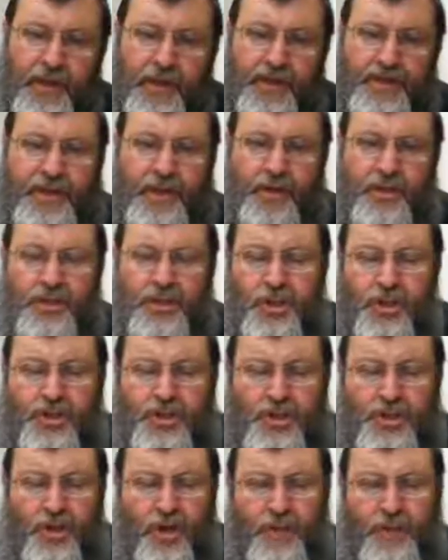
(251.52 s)
Derek Shlai
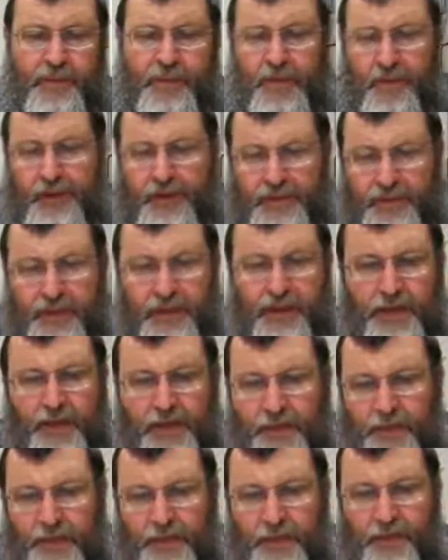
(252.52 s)
Shes Yomim, they went the,
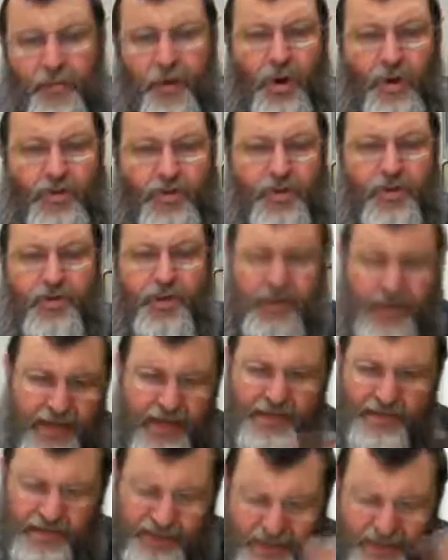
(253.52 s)
the, the path of three
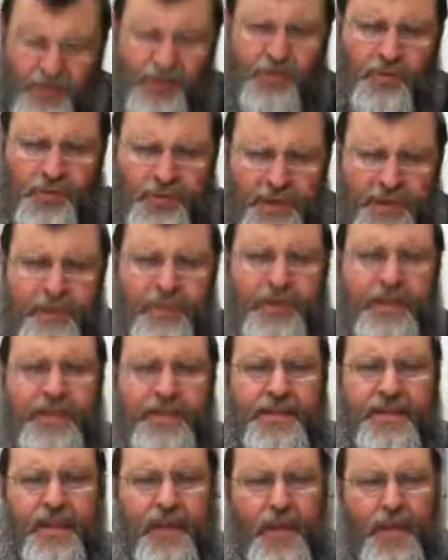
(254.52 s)
days, discussion of what that
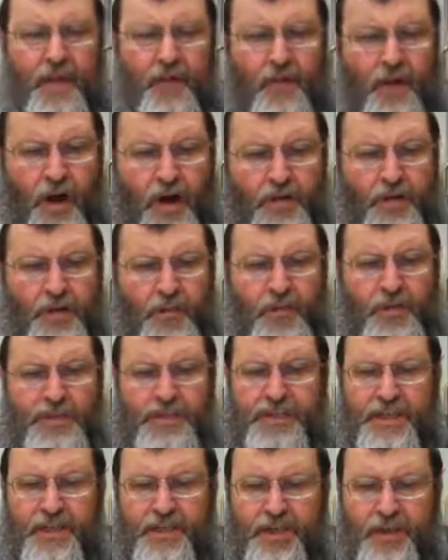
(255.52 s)
means. V'aron
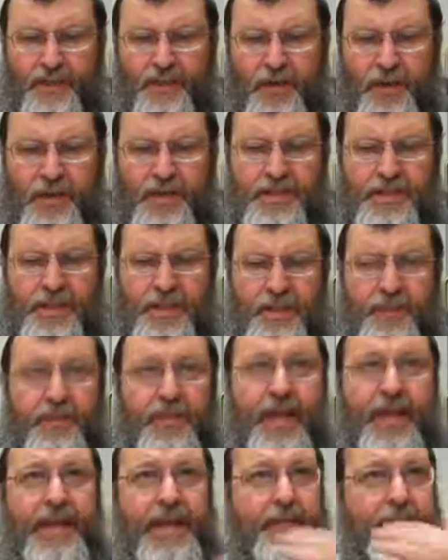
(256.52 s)
bris Hashem noisa
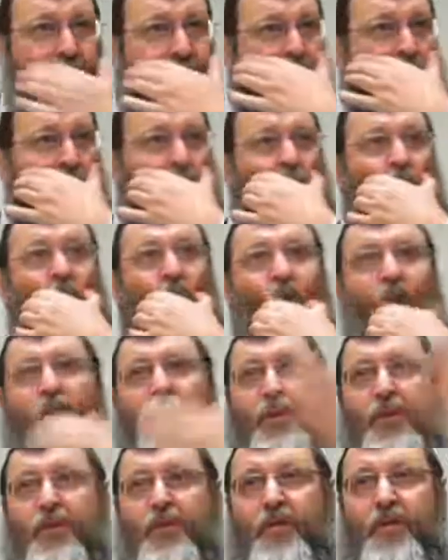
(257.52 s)
lifneim, the
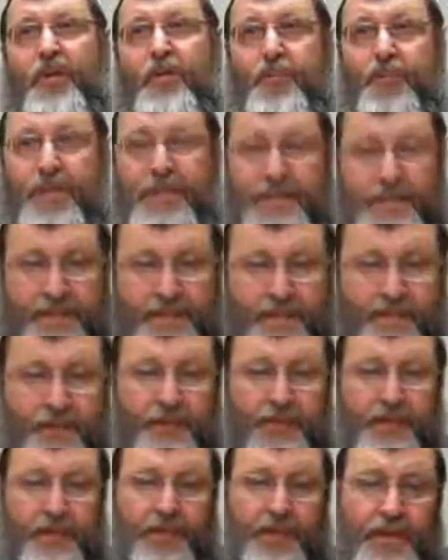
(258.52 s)
Aron of the bris.
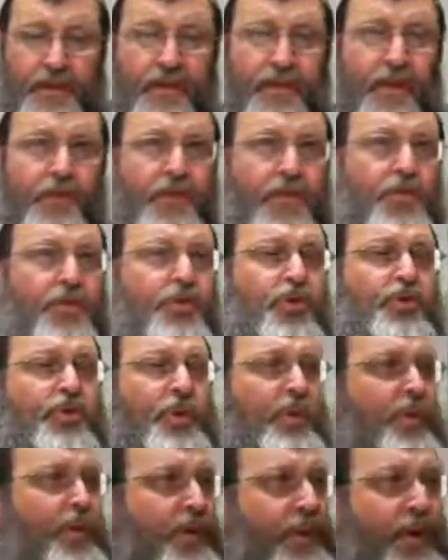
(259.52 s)
The, you know, the Jewish
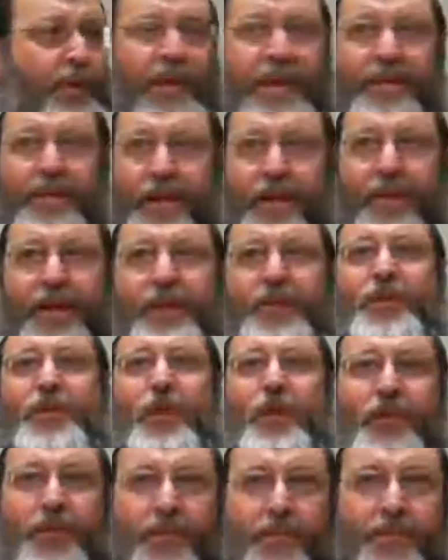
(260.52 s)
people, when they went, they went to the
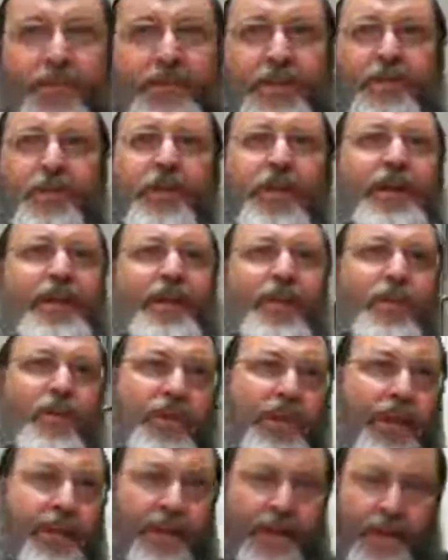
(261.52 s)
Aron of Bris in front of them with
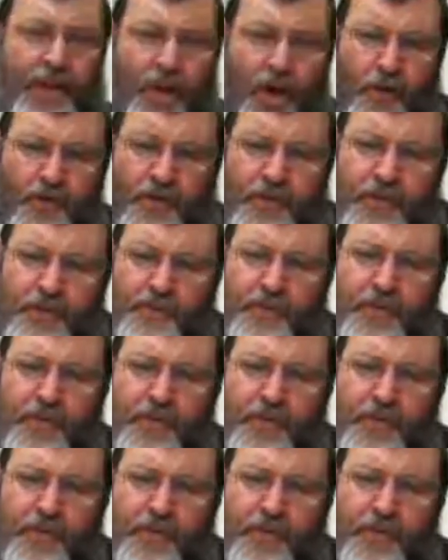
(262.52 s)
the Anan HaKavod.